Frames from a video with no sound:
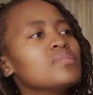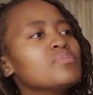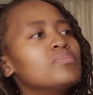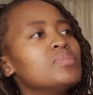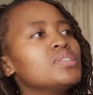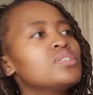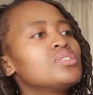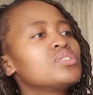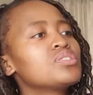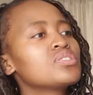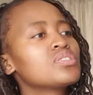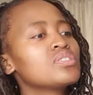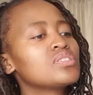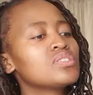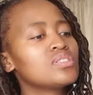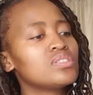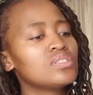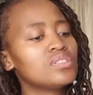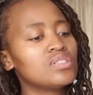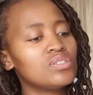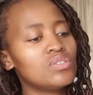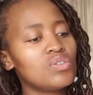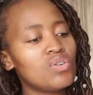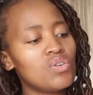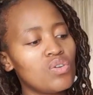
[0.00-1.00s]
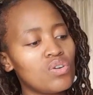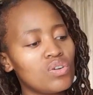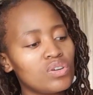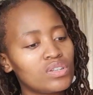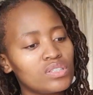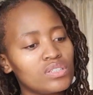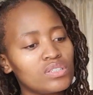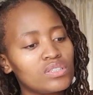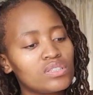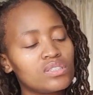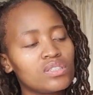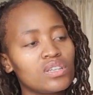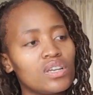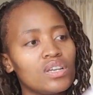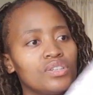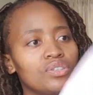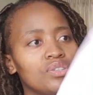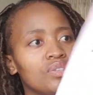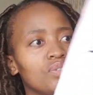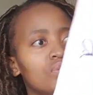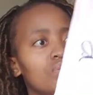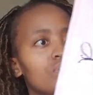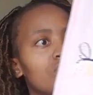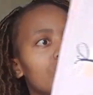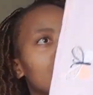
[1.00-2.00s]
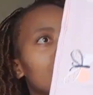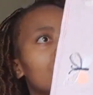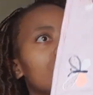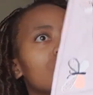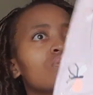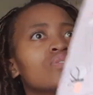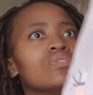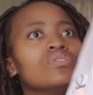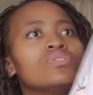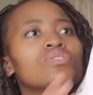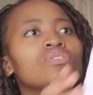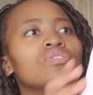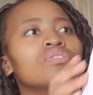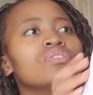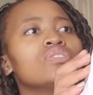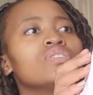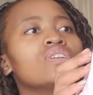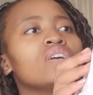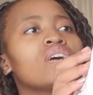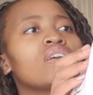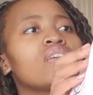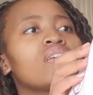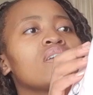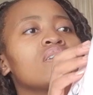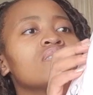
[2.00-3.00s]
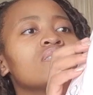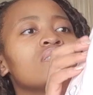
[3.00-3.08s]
a bit hot. I don't know. Yeah, I can